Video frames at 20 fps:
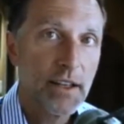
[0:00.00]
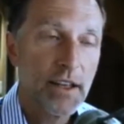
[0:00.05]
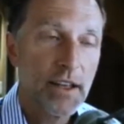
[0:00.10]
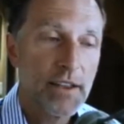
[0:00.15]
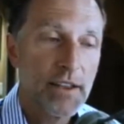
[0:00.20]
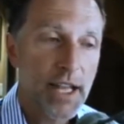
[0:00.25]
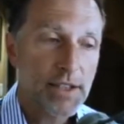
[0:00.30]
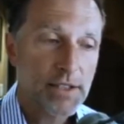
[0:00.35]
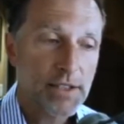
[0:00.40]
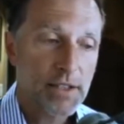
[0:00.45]

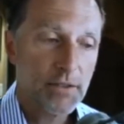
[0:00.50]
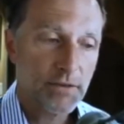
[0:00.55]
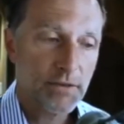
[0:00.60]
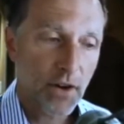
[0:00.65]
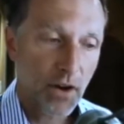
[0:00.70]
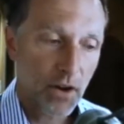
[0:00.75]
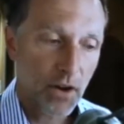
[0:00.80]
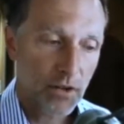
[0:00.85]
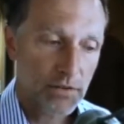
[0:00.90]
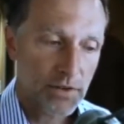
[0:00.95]
that's
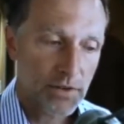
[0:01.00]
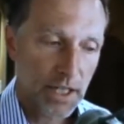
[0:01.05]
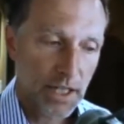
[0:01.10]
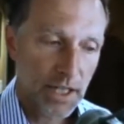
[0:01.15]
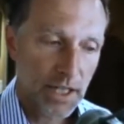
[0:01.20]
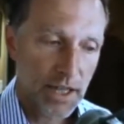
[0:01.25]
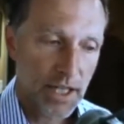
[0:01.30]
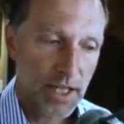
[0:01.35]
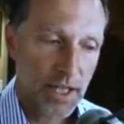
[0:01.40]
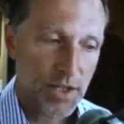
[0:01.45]
involved
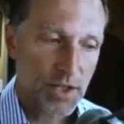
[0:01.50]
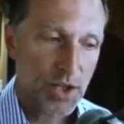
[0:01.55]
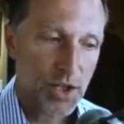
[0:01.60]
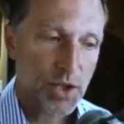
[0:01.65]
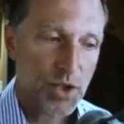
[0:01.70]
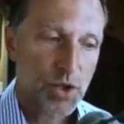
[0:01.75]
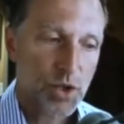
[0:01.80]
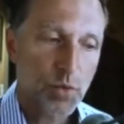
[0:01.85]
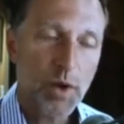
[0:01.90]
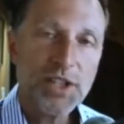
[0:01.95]
in this
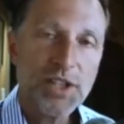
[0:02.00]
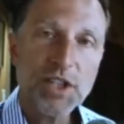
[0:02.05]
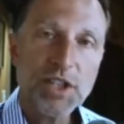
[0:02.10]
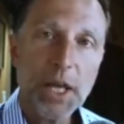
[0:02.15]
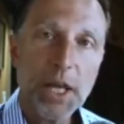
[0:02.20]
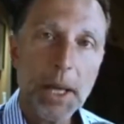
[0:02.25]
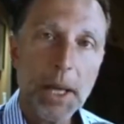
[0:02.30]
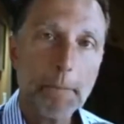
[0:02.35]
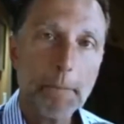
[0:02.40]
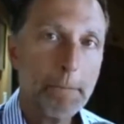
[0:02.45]

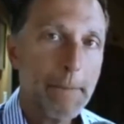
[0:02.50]
switching